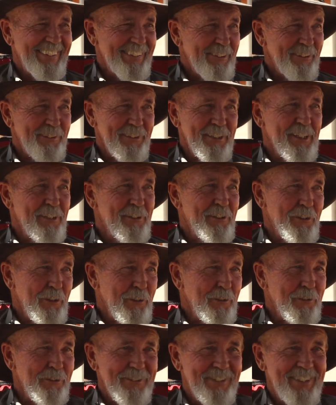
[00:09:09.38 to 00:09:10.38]
Just an
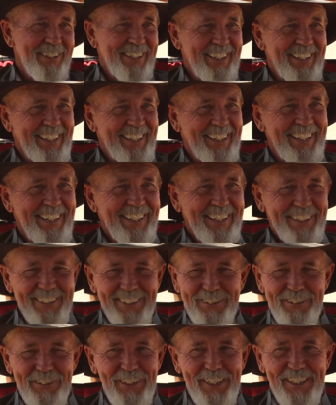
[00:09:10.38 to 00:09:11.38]
excuse.
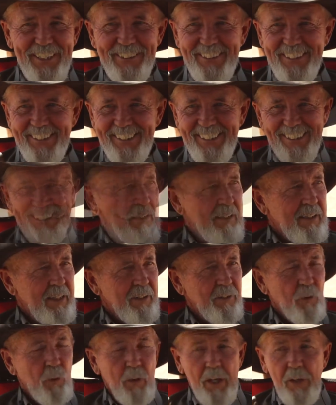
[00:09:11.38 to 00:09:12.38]
Doesn't change anything.
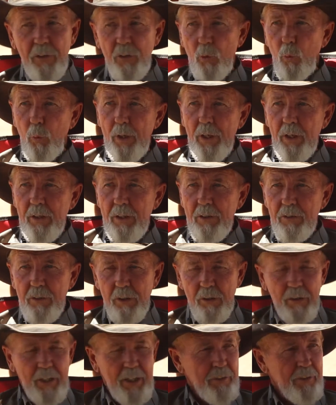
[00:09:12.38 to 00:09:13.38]
And the wind is a
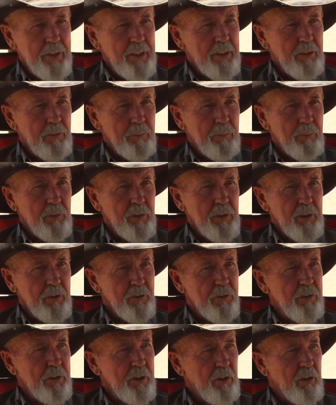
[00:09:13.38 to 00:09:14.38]
great thing to
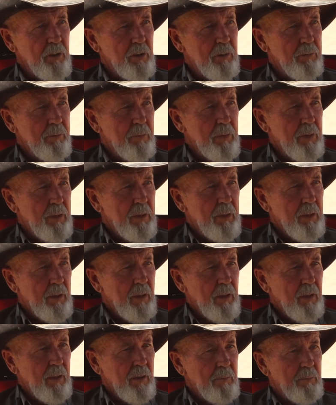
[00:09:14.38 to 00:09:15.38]
consider,
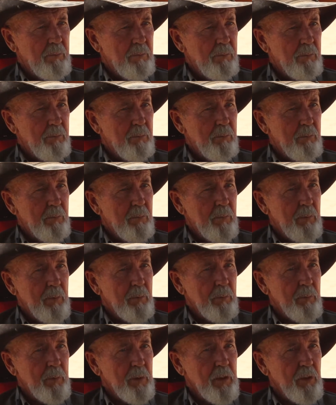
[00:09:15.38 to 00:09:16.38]

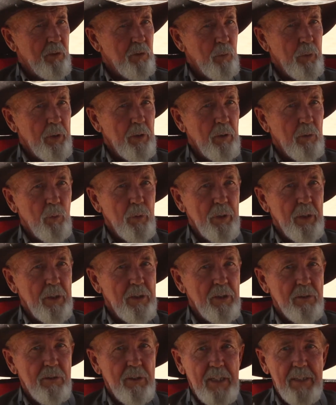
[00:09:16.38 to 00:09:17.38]
because we
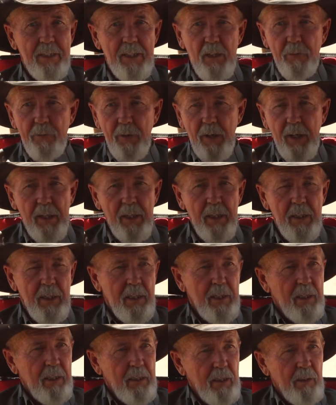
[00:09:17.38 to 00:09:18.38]
just identify,
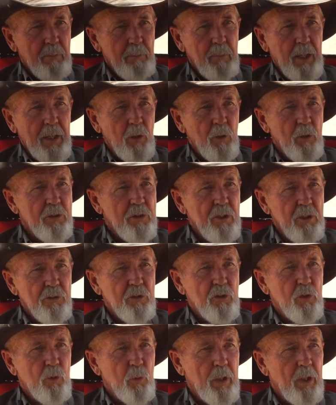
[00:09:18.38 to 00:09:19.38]
my horse
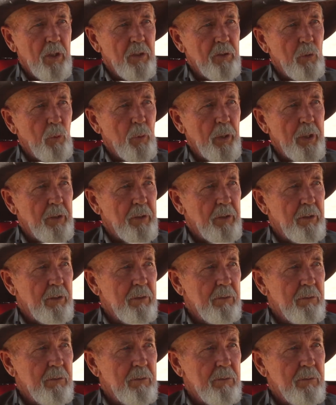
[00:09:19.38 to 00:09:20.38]
doesn't do well in the wind.
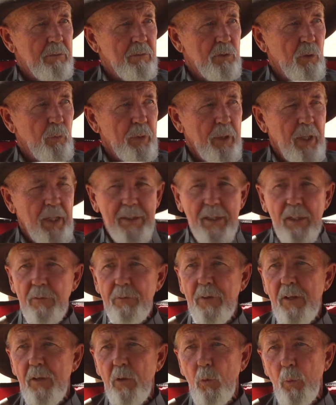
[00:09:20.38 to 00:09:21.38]
So we
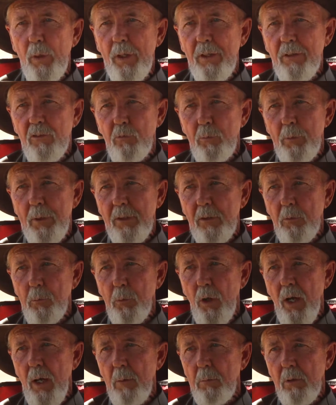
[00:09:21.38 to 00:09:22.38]
identify the wind as being the
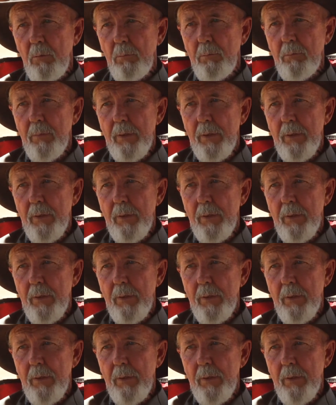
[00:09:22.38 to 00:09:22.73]
problem.